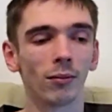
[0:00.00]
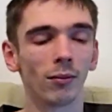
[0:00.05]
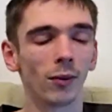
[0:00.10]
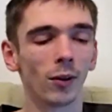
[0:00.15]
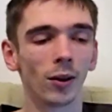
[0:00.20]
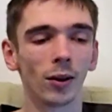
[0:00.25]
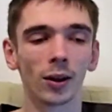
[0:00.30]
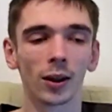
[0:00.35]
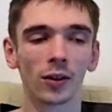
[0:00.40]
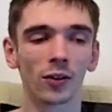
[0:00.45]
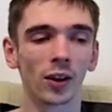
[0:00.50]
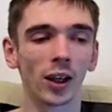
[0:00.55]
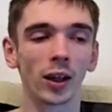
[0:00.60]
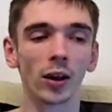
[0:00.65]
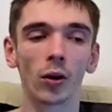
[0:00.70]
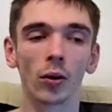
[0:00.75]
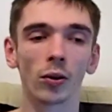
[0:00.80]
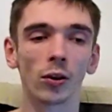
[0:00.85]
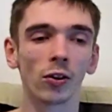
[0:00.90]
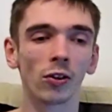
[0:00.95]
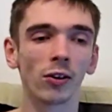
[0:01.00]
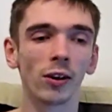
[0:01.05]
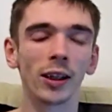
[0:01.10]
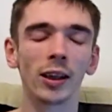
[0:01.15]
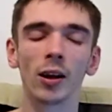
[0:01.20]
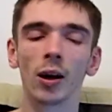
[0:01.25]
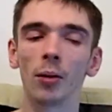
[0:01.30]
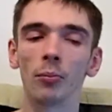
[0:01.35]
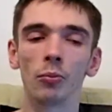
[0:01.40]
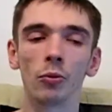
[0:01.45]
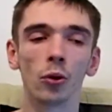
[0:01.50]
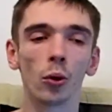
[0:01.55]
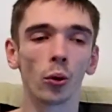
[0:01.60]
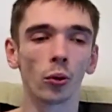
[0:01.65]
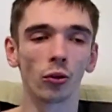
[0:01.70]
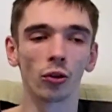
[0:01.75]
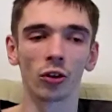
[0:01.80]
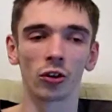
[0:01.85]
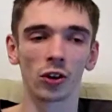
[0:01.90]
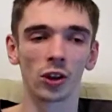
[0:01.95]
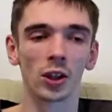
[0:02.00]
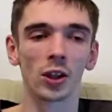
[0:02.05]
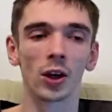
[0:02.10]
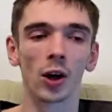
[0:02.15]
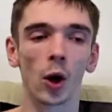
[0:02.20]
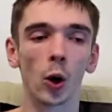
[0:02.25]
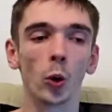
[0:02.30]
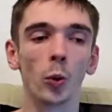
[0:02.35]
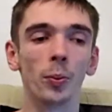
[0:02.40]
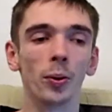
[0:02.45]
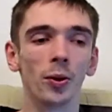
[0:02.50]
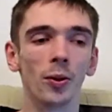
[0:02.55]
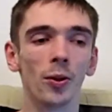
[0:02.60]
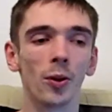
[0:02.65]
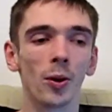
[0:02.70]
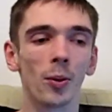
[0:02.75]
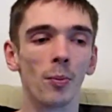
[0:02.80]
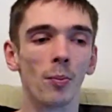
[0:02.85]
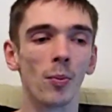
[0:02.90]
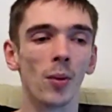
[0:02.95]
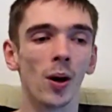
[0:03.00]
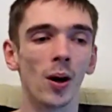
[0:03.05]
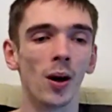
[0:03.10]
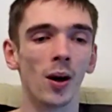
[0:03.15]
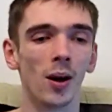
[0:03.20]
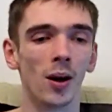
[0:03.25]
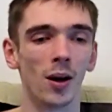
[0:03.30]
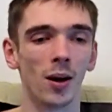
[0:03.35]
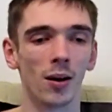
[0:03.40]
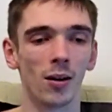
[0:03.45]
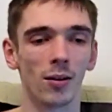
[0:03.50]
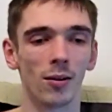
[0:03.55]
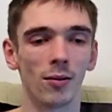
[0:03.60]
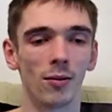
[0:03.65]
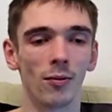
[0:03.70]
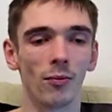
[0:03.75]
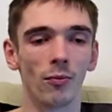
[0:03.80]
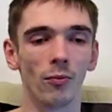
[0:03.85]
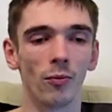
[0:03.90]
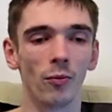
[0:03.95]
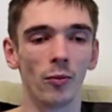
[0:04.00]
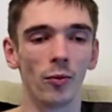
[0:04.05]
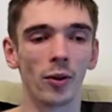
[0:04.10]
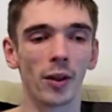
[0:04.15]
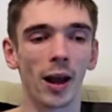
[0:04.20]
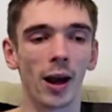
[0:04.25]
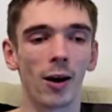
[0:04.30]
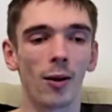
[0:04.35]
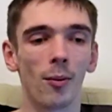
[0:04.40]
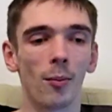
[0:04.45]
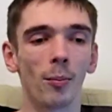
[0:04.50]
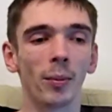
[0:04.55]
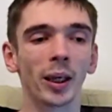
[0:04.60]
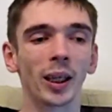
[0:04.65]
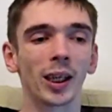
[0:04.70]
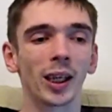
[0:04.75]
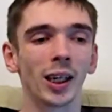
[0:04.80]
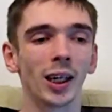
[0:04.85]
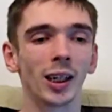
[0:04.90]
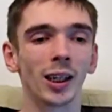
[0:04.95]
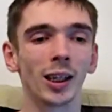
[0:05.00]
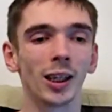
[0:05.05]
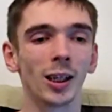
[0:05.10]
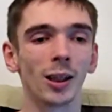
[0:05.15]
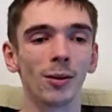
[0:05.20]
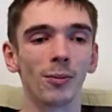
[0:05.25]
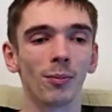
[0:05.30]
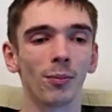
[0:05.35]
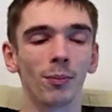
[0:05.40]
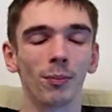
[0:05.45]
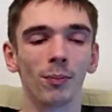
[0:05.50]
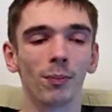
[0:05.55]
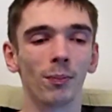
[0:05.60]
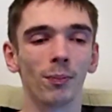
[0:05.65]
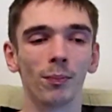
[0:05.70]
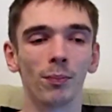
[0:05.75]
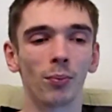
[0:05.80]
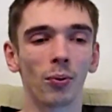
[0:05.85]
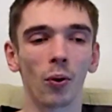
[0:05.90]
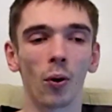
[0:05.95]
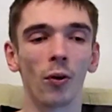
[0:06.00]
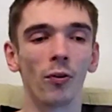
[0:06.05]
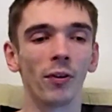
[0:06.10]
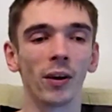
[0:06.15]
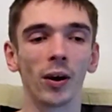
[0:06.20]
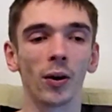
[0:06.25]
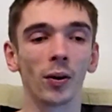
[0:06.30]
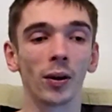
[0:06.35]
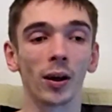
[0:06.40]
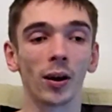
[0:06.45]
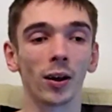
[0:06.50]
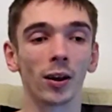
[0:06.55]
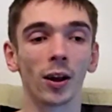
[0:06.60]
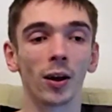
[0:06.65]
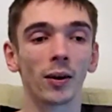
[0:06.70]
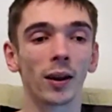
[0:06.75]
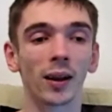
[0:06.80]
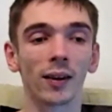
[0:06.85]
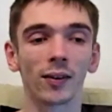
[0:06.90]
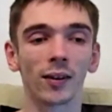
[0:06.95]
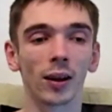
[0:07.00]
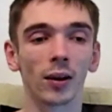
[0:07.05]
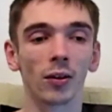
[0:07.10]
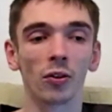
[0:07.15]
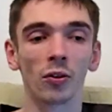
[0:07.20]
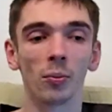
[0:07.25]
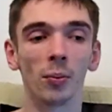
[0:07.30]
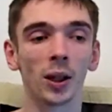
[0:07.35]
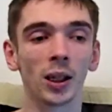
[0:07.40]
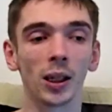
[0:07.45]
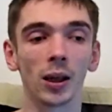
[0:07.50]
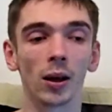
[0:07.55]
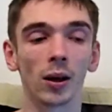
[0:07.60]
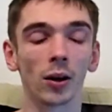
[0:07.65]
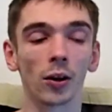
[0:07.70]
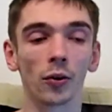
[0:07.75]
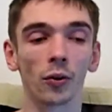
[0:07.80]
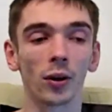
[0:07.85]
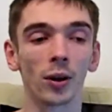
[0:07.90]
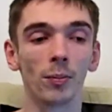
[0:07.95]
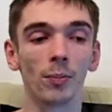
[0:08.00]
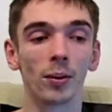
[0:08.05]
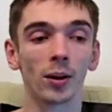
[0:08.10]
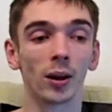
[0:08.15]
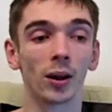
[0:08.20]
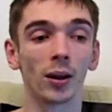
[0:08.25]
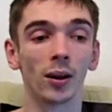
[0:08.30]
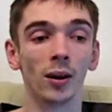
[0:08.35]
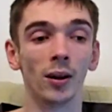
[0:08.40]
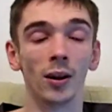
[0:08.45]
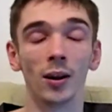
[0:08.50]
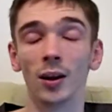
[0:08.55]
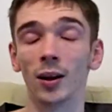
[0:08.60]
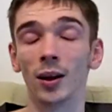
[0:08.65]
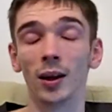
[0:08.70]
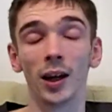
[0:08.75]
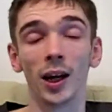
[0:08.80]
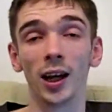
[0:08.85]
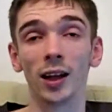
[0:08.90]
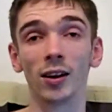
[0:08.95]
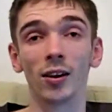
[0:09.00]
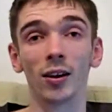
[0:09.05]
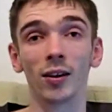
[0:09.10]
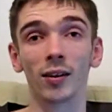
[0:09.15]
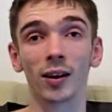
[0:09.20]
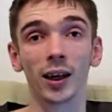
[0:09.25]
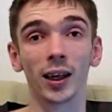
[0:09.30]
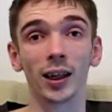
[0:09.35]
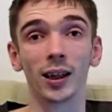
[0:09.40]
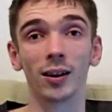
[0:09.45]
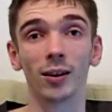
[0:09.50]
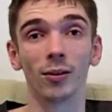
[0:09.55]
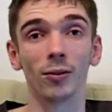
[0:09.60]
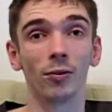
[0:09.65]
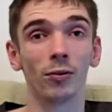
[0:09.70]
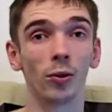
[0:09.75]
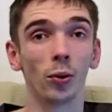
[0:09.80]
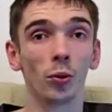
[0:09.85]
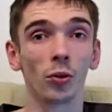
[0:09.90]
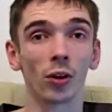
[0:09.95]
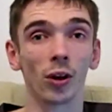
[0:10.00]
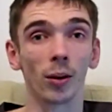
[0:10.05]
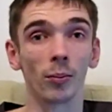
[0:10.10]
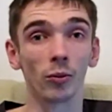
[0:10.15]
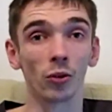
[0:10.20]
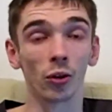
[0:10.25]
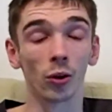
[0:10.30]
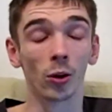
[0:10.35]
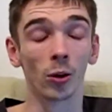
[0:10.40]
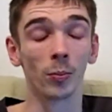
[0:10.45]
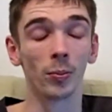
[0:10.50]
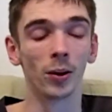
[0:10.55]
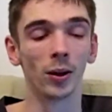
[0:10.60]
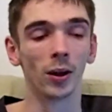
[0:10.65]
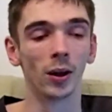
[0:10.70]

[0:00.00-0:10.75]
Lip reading: Like I say, honestly, I'm not just going to open them without making any profit on it. I know that sounds money hungry, but end of the day, full-time job,